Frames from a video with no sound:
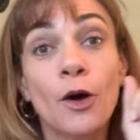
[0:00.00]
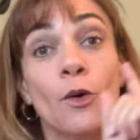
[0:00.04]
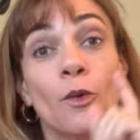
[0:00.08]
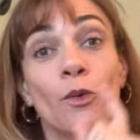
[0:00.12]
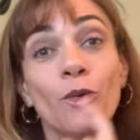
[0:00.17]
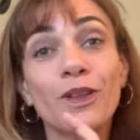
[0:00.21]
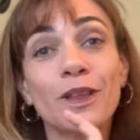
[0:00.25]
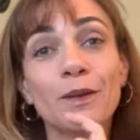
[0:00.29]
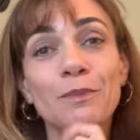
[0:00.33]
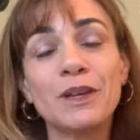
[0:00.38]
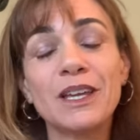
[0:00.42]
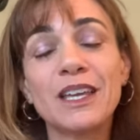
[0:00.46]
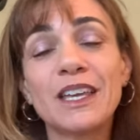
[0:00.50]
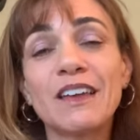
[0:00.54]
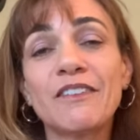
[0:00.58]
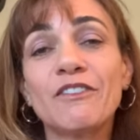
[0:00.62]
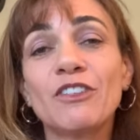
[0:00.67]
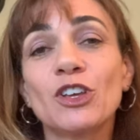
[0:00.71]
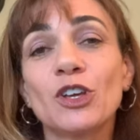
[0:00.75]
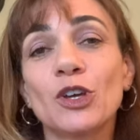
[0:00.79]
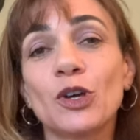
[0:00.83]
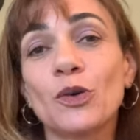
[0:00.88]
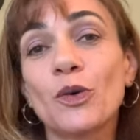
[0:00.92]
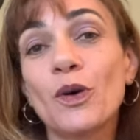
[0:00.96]
Well, let me give
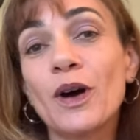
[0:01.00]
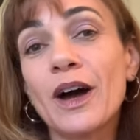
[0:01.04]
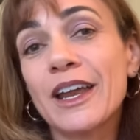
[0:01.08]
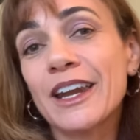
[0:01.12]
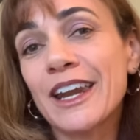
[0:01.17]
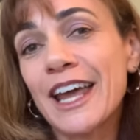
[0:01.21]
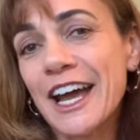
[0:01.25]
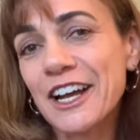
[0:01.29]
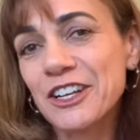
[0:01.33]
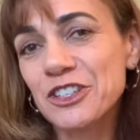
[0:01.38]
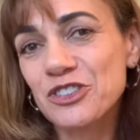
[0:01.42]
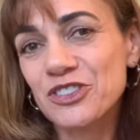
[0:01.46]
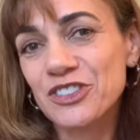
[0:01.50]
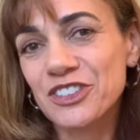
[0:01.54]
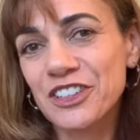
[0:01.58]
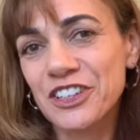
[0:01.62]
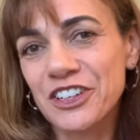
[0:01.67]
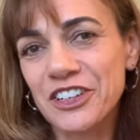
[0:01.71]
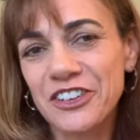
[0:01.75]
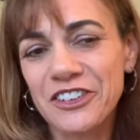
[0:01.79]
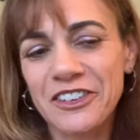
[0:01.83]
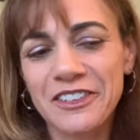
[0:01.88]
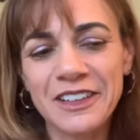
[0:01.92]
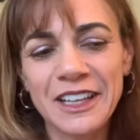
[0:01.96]
you an extra
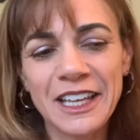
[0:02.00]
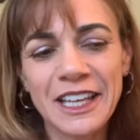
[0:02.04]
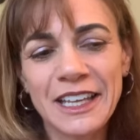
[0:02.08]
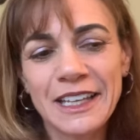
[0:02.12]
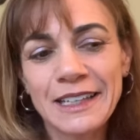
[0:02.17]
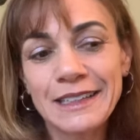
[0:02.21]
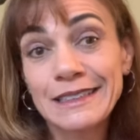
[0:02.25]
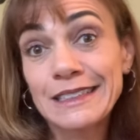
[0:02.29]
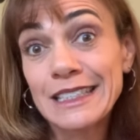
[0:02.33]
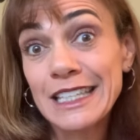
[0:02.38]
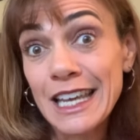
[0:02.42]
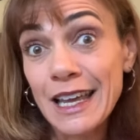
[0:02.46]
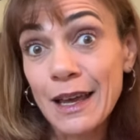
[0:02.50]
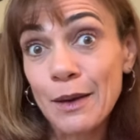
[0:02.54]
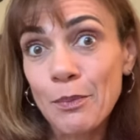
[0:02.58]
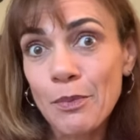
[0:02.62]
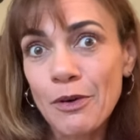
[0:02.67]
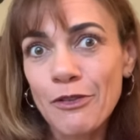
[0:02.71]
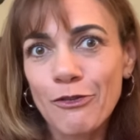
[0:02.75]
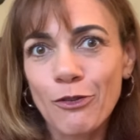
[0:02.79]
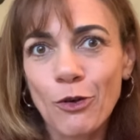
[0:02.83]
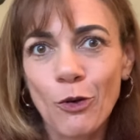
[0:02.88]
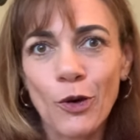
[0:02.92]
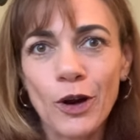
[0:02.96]
little tip
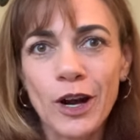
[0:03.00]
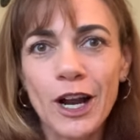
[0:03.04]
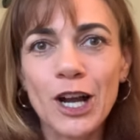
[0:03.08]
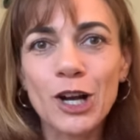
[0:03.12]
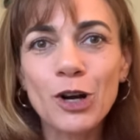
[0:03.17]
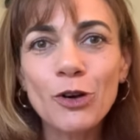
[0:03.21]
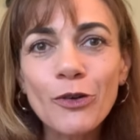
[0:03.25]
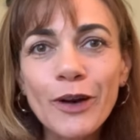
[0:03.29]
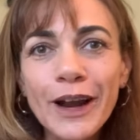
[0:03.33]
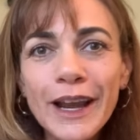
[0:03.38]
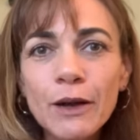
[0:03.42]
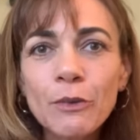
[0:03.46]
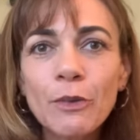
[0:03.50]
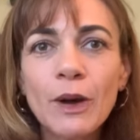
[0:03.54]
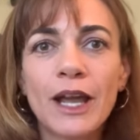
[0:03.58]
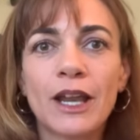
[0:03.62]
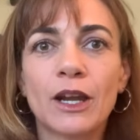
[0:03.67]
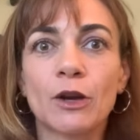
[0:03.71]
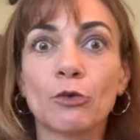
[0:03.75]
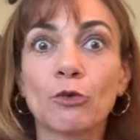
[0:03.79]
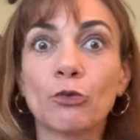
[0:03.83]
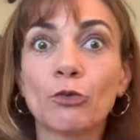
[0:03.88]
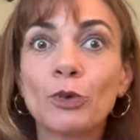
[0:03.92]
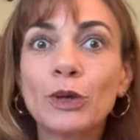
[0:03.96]
for a great way
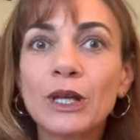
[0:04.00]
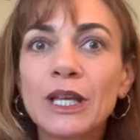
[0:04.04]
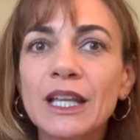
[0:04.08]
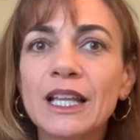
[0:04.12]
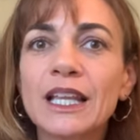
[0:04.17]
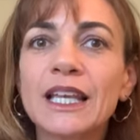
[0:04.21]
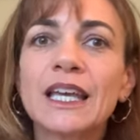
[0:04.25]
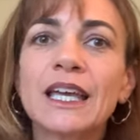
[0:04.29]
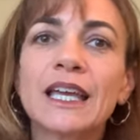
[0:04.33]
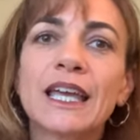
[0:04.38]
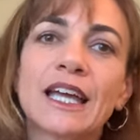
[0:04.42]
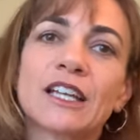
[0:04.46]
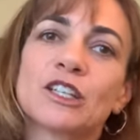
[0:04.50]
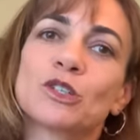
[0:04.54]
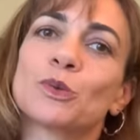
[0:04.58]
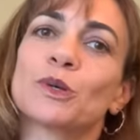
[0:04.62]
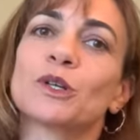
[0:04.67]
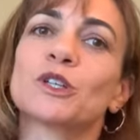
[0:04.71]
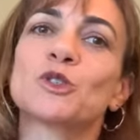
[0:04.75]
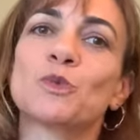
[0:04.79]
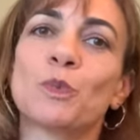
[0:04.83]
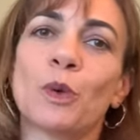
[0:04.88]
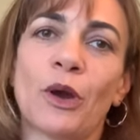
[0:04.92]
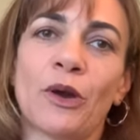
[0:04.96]
to really get to
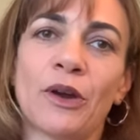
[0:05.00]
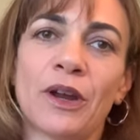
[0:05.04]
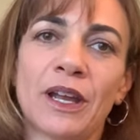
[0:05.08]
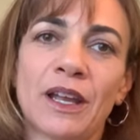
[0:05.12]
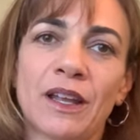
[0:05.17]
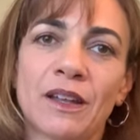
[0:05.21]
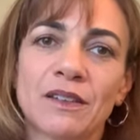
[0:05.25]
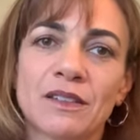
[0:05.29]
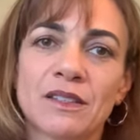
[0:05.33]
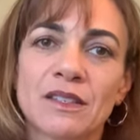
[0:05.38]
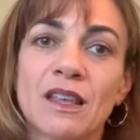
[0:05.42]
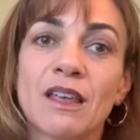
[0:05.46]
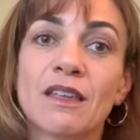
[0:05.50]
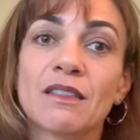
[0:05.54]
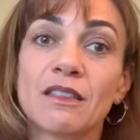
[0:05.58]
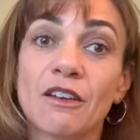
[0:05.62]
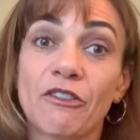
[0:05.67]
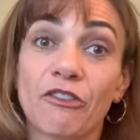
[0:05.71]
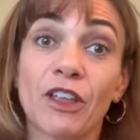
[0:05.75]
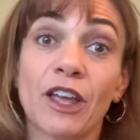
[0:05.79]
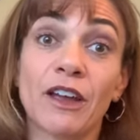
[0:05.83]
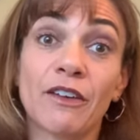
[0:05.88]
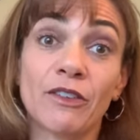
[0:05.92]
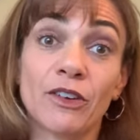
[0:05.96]
experience the
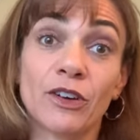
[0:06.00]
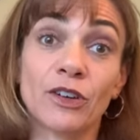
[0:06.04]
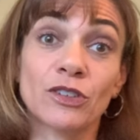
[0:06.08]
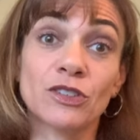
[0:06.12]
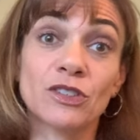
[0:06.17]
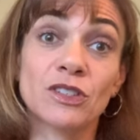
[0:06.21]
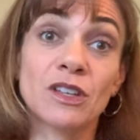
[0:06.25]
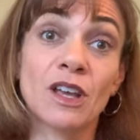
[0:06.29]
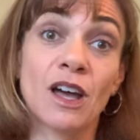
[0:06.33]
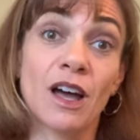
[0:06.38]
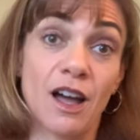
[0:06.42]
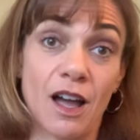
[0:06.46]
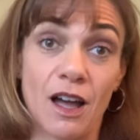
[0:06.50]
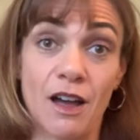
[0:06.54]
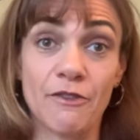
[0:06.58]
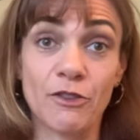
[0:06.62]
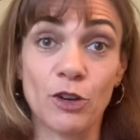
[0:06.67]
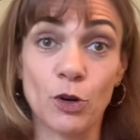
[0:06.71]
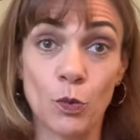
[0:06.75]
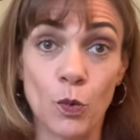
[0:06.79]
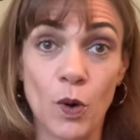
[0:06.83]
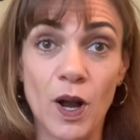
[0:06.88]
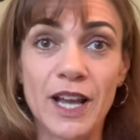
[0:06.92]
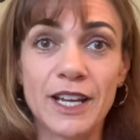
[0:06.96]
flavors of
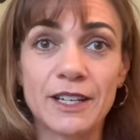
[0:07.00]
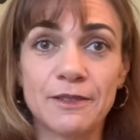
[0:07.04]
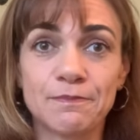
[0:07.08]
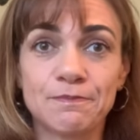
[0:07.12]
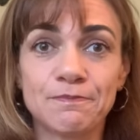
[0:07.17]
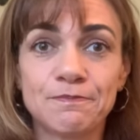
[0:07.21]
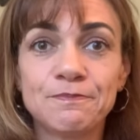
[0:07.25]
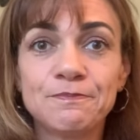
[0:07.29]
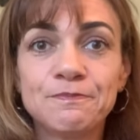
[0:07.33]
your wine.